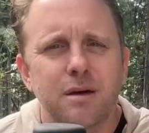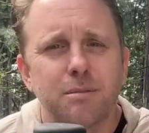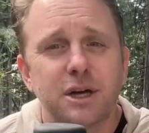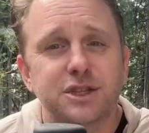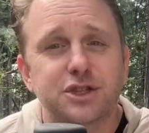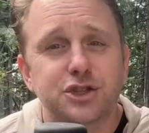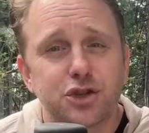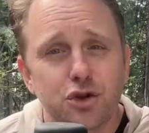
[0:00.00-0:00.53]

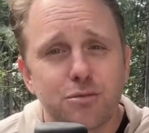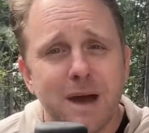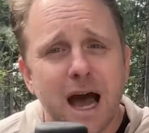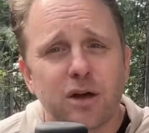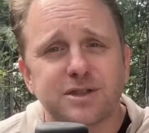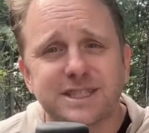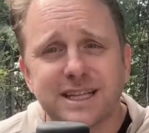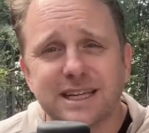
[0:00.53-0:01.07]
But zoom
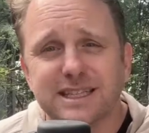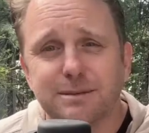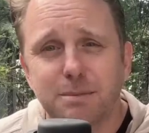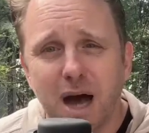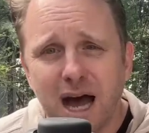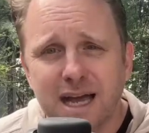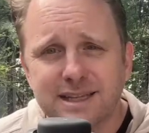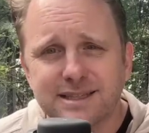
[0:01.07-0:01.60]
out six
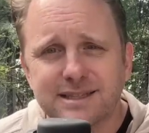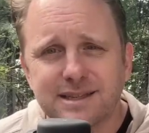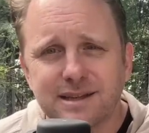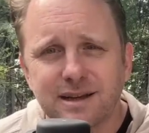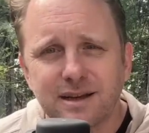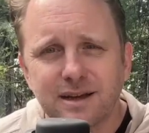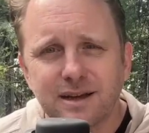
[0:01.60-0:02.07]
months,